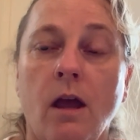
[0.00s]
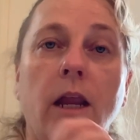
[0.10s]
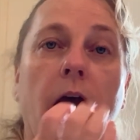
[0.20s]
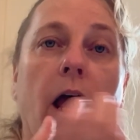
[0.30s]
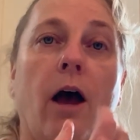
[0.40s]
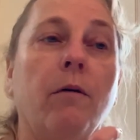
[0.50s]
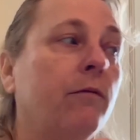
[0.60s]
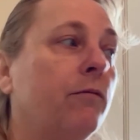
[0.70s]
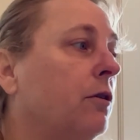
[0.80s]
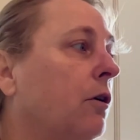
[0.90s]
Now,
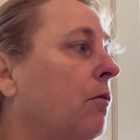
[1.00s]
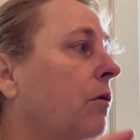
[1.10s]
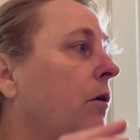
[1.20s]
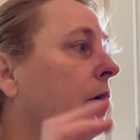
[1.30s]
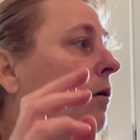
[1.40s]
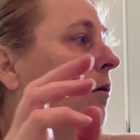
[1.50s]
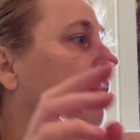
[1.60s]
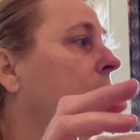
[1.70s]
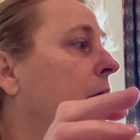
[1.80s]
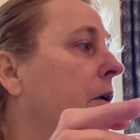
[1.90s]
if you don't,
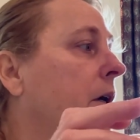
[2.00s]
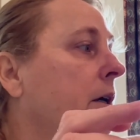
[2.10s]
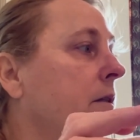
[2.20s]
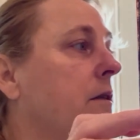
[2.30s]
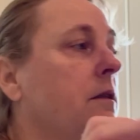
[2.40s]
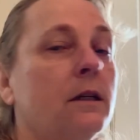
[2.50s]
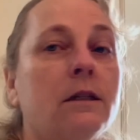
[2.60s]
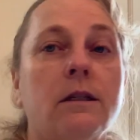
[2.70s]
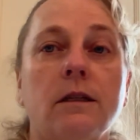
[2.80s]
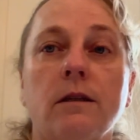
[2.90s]
because
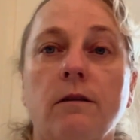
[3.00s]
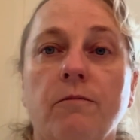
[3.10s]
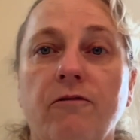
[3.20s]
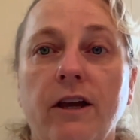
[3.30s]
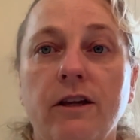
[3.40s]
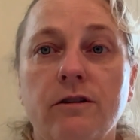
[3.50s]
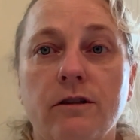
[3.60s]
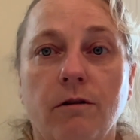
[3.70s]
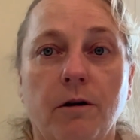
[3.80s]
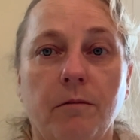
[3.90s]
this, the face
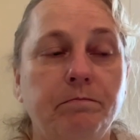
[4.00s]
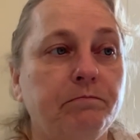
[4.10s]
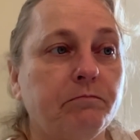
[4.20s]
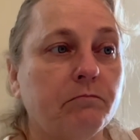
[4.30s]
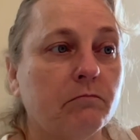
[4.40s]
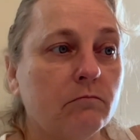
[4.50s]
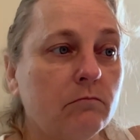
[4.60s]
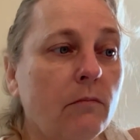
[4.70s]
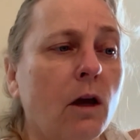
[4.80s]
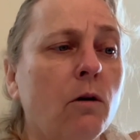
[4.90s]
serum
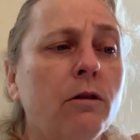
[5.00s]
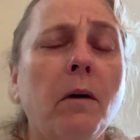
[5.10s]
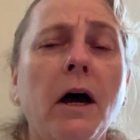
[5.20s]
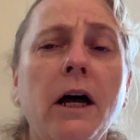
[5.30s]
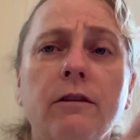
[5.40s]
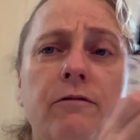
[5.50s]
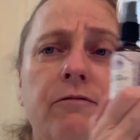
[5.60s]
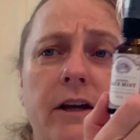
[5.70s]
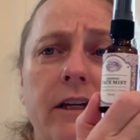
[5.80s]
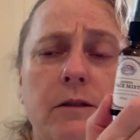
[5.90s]
or the, the
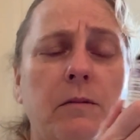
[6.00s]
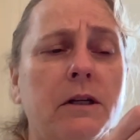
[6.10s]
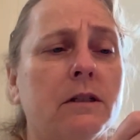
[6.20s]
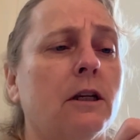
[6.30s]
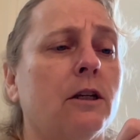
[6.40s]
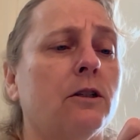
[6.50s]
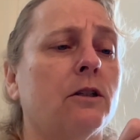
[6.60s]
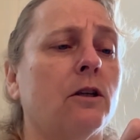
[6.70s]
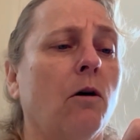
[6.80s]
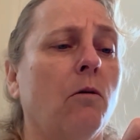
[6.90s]
face mist is
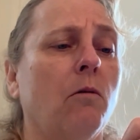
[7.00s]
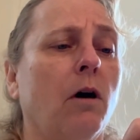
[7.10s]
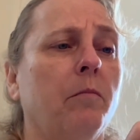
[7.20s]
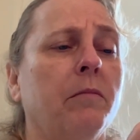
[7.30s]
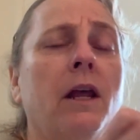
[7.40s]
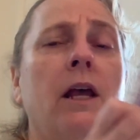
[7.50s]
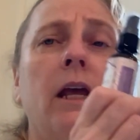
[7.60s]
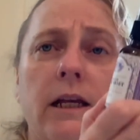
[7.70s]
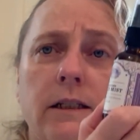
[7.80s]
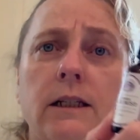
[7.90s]
so, um,
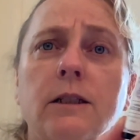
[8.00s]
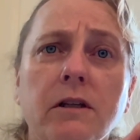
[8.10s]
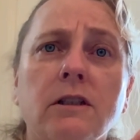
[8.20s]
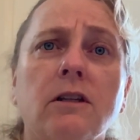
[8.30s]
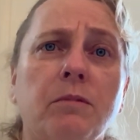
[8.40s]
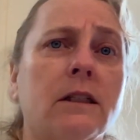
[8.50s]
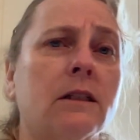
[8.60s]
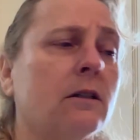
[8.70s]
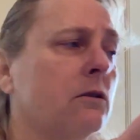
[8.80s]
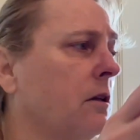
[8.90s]
it's expensive
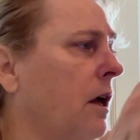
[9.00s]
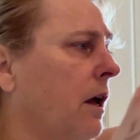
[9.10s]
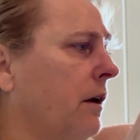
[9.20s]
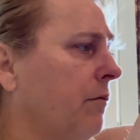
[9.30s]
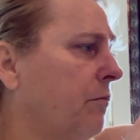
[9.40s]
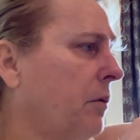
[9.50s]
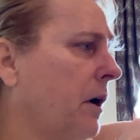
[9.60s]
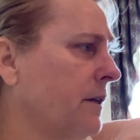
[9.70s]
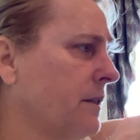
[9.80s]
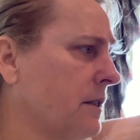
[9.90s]
because there's a lot of
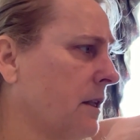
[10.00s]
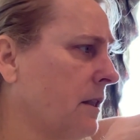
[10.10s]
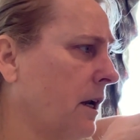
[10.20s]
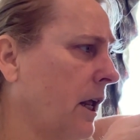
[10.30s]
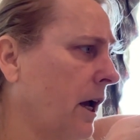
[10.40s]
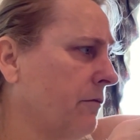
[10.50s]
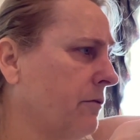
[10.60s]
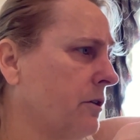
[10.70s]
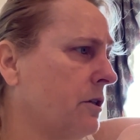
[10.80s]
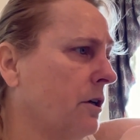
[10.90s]
processing that I
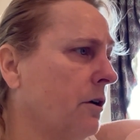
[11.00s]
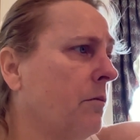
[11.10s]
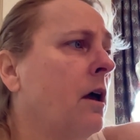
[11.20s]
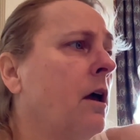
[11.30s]
have to do.